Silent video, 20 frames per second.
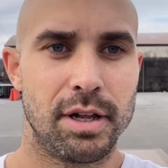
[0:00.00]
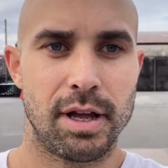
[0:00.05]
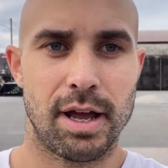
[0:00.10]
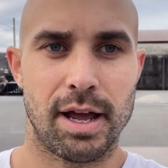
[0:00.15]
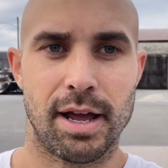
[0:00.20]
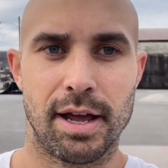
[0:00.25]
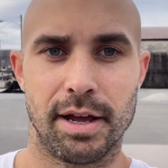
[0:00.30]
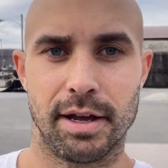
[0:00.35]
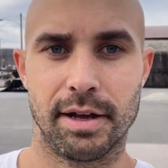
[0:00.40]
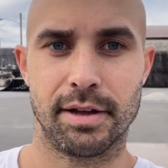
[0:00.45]

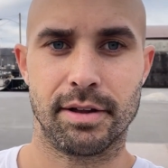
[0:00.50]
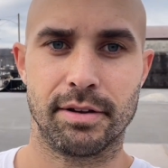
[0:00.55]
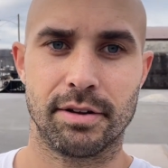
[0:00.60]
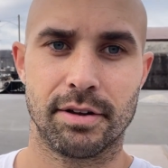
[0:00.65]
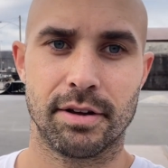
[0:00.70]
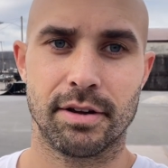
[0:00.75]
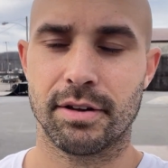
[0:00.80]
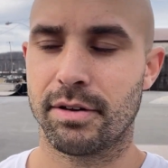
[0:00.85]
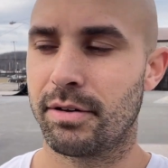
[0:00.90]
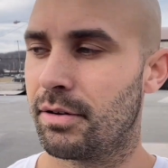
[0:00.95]
and
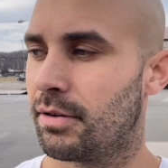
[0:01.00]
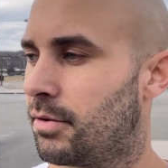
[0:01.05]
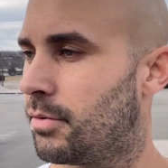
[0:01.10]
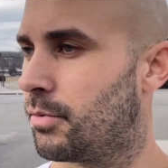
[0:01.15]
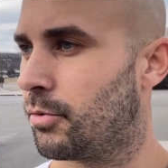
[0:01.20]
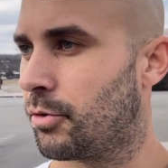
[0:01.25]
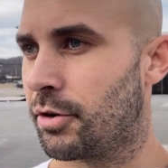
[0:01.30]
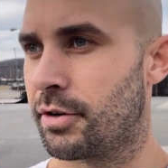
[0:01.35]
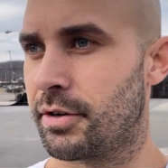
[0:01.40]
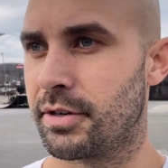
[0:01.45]

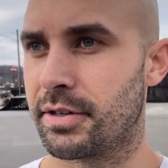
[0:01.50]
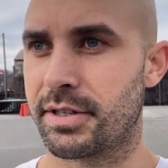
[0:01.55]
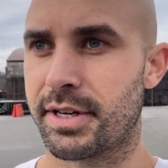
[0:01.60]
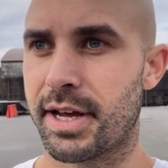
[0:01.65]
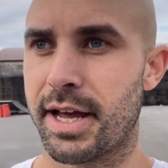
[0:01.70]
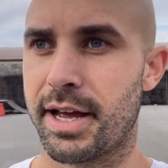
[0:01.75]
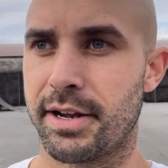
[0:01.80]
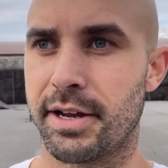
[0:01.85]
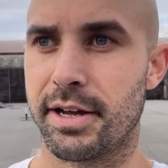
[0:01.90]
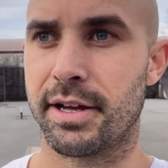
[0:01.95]
we're gonna
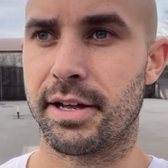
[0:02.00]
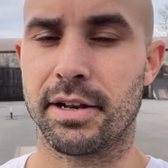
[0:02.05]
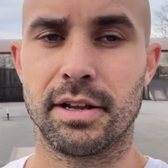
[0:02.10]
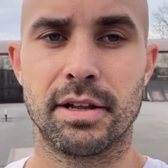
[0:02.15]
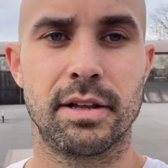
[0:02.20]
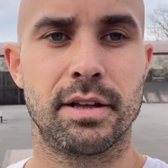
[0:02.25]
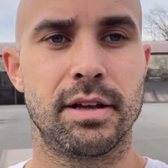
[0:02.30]
skate it.